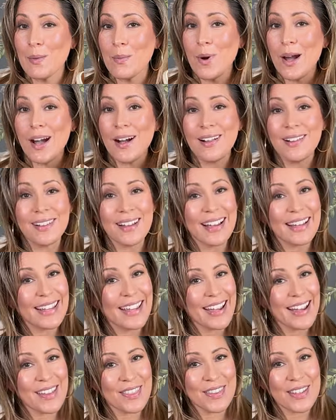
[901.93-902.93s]
well, I
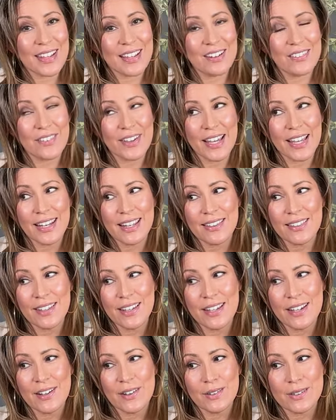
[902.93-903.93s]
can't think of
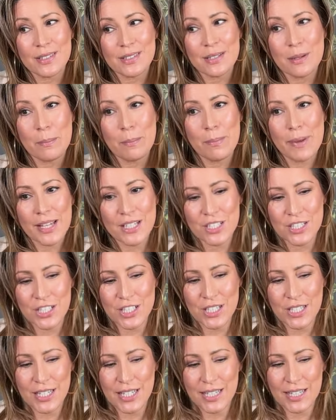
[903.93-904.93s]
anything else to
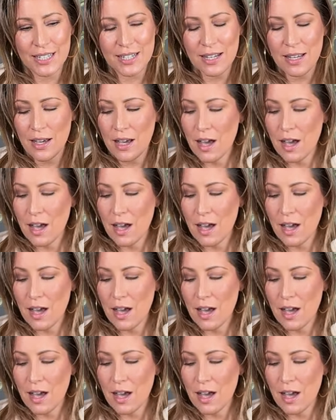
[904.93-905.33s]
mention,